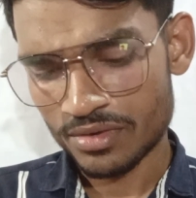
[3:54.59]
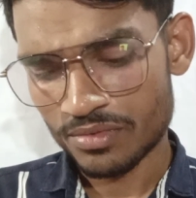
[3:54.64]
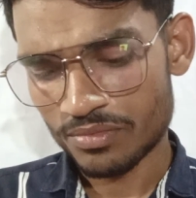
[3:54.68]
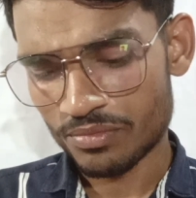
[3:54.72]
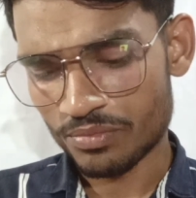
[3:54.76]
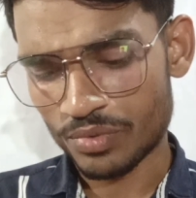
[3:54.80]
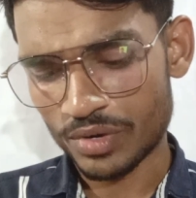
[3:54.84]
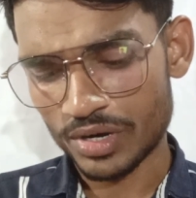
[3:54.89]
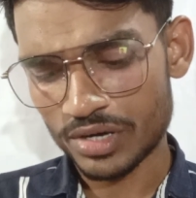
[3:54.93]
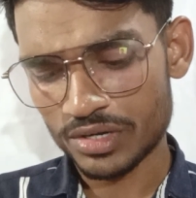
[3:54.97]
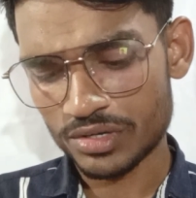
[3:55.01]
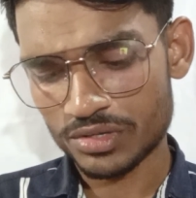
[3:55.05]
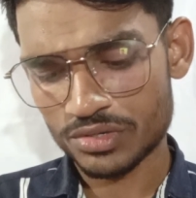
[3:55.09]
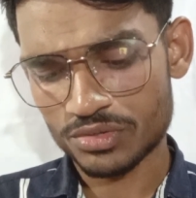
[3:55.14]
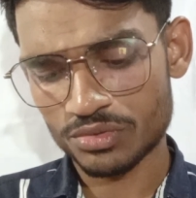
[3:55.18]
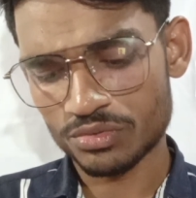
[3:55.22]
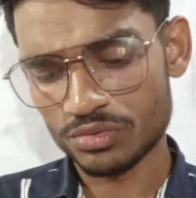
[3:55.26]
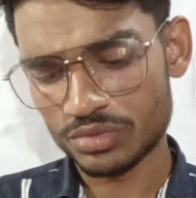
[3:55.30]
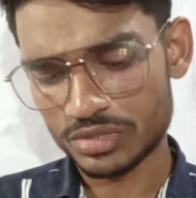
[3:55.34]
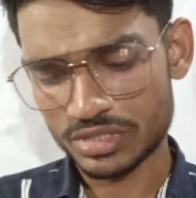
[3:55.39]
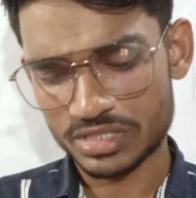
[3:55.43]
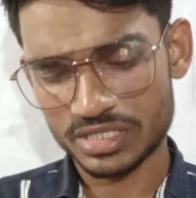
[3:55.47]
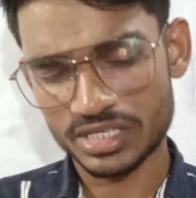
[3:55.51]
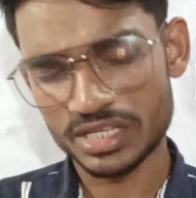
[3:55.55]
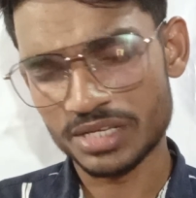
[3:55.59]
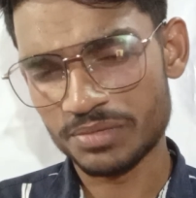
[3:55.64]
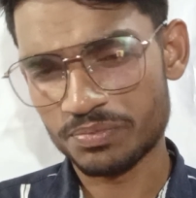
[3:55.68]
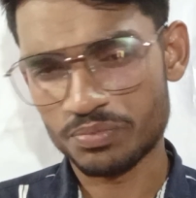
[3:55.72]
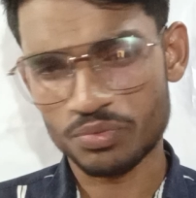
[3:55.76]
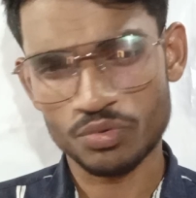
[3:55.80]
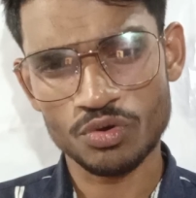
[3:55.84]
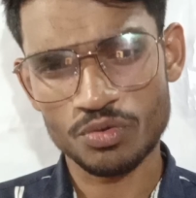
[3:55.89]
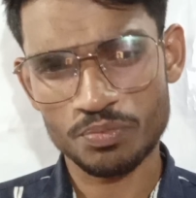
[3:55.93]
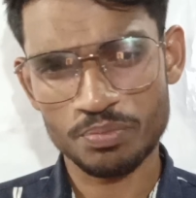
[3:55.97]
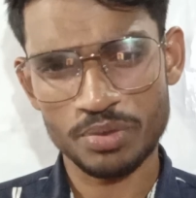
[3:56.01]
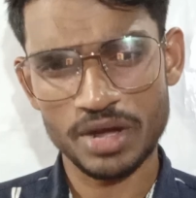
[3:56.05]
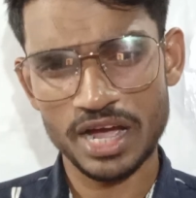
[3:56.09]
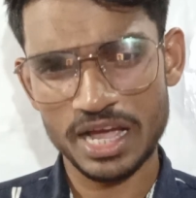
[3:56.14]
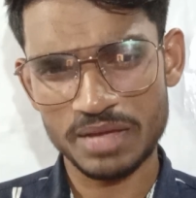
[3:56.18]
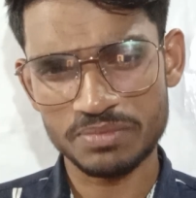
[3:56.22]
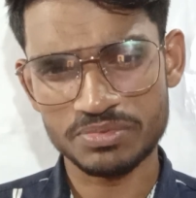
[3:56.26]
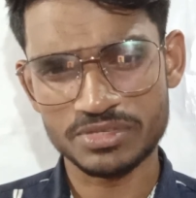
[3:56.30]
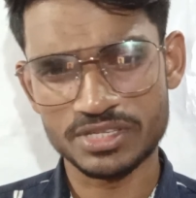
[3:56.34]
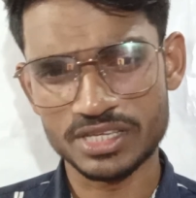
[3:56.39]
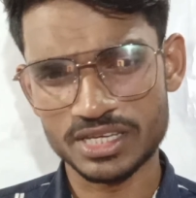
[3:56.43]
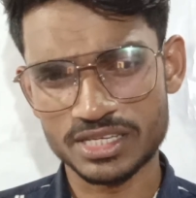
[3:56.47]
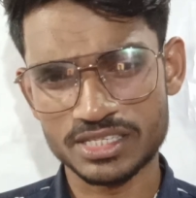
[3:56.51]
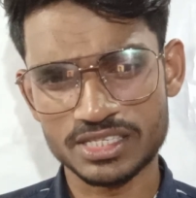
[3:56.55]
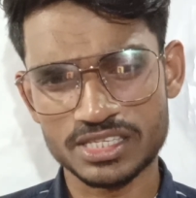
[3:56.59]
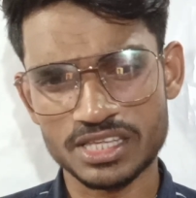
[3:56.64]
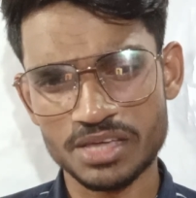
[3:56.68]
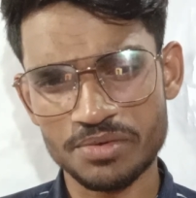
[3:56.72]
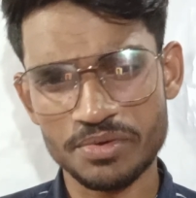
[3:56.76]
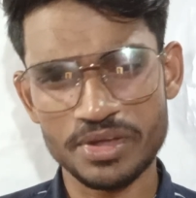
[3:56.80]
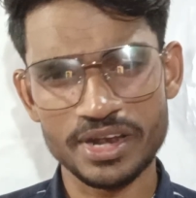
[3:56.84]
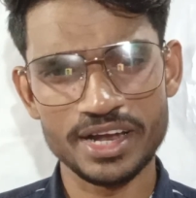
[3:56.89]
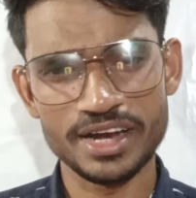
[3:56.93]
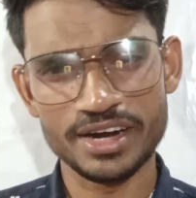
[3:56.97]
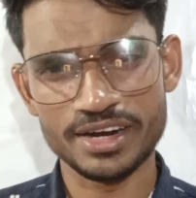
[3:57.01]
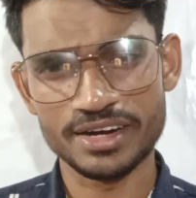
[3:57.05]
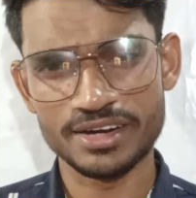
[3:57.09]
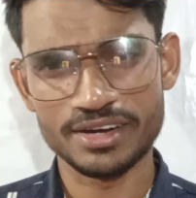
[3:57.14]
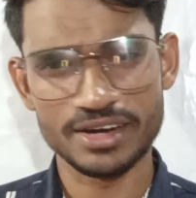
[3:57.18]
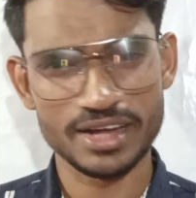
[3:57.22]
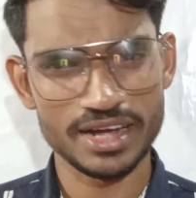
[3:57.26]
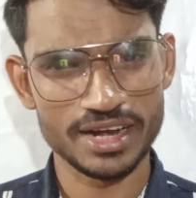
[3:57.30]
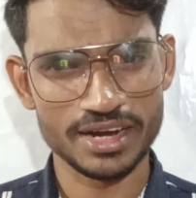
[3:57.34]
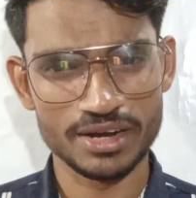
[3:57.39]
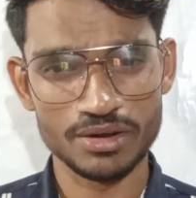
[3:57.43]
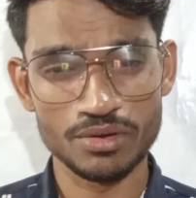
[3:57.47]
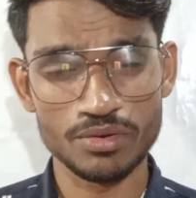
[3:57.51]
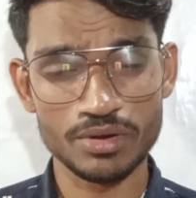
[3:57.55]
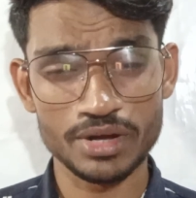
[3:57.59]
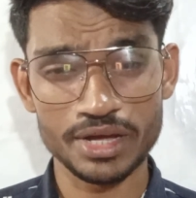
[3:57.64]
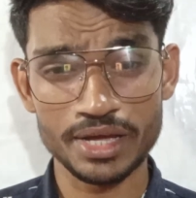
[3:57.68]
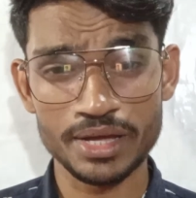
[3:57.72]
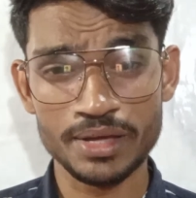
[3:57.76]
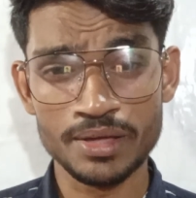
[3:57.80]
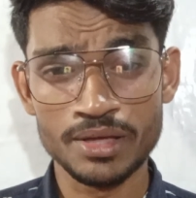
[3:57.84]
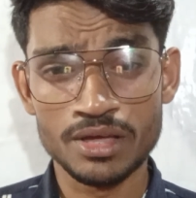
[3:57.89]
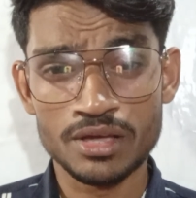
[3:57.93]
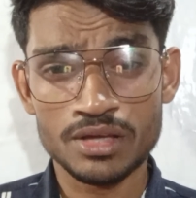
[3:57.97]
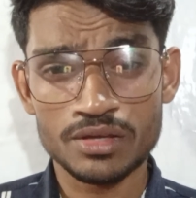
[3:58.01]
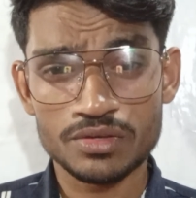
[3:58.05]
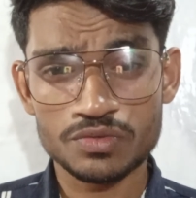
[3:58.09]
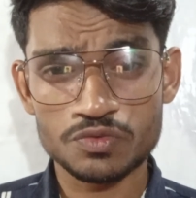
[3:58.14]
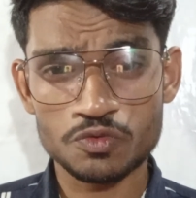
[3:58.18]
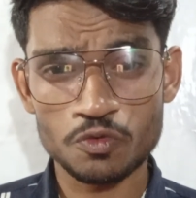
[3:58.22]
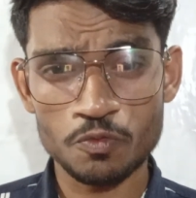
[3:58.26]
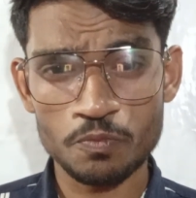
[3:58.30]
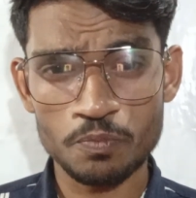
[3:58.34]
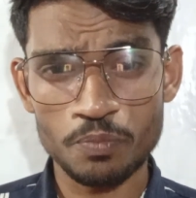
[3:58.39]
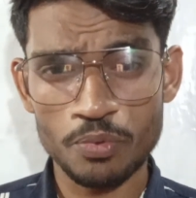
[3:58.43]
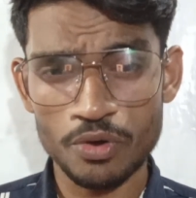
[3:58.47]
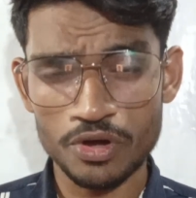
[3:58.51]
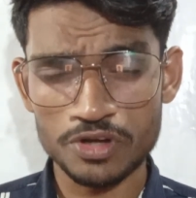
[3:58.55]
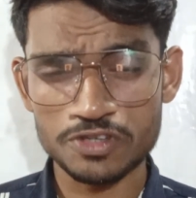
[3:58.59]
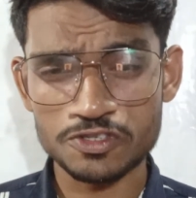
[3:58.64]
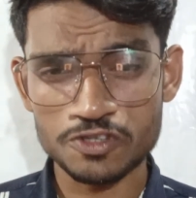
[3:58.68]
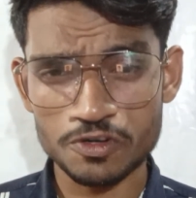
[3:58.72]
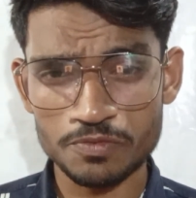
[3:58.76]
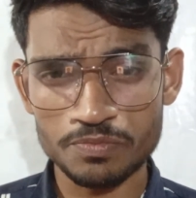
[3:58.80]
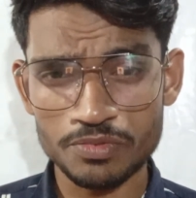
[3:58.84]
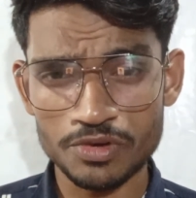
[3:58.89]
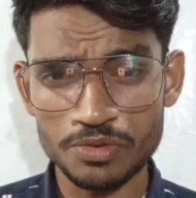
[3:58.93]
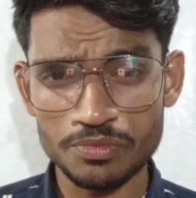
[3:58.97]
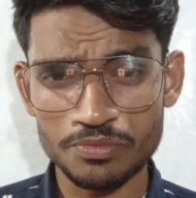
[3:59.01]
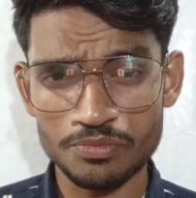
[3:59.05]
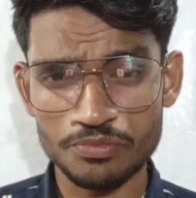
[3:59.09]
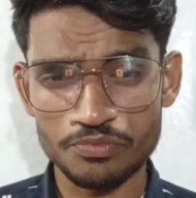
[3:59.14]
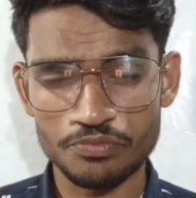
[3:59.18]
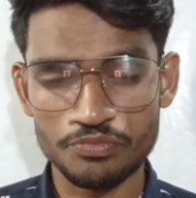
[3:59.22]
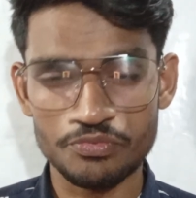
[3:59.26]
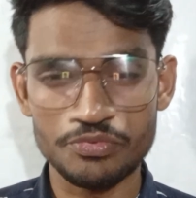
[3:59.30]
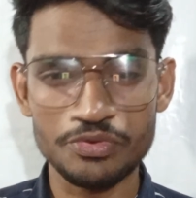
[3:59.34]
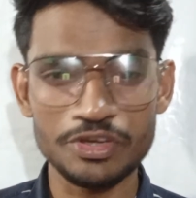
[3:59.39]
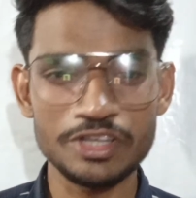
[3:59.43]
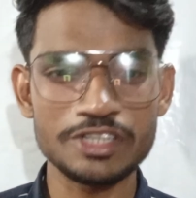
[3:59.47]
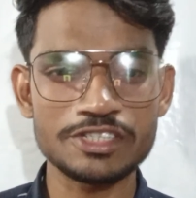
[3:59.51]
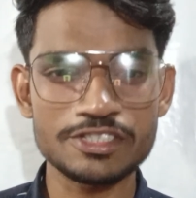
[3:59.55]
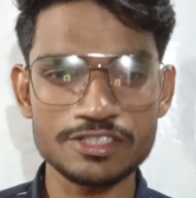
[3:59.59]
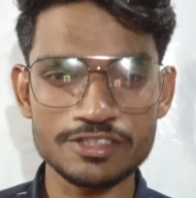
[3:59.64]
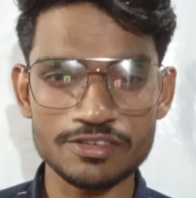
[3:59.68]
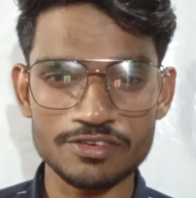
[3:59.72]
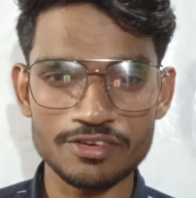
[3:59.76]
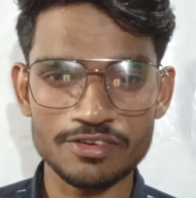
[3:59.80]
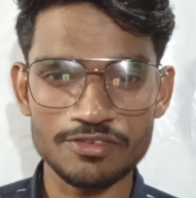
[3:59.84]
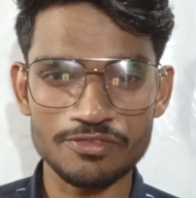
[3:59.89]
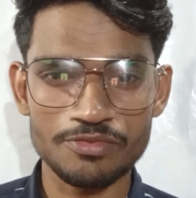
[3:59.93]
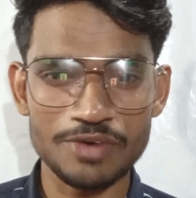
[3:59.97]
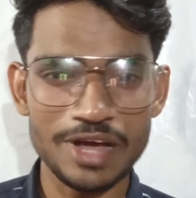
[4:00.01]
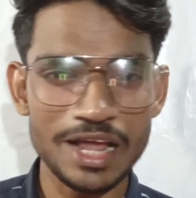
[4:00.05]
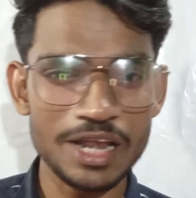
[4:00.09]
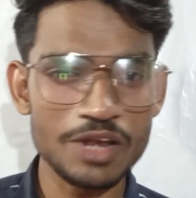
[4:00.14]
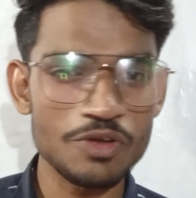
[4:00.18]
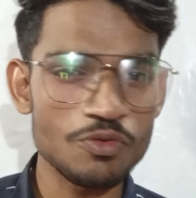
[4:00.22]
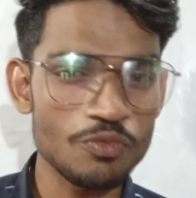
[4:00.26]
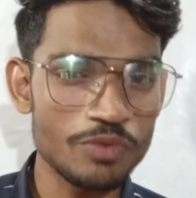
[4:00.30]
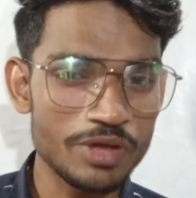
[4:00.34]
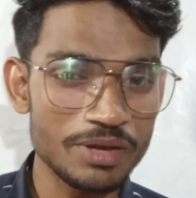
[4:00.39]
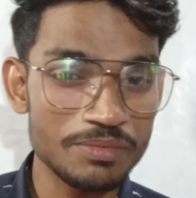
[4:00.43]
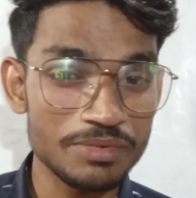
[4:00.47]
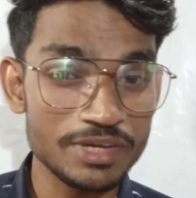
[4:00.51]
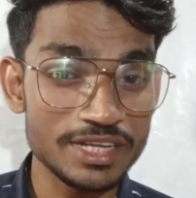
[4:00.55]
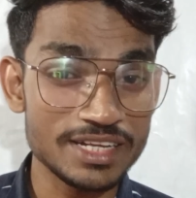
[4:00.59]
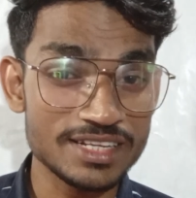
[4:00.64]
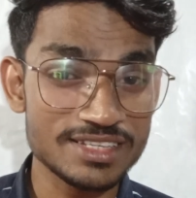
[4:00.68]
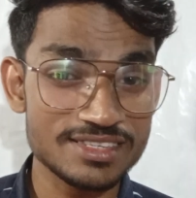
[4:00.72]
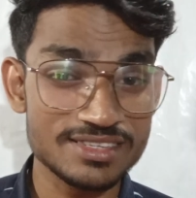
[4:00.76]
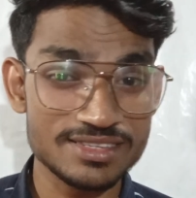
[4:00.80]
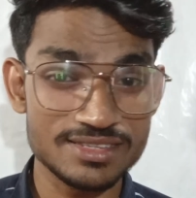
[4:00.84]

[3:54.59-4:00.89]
1 2 3 4 5 6 7 8 9. Okay, so first of all which value will be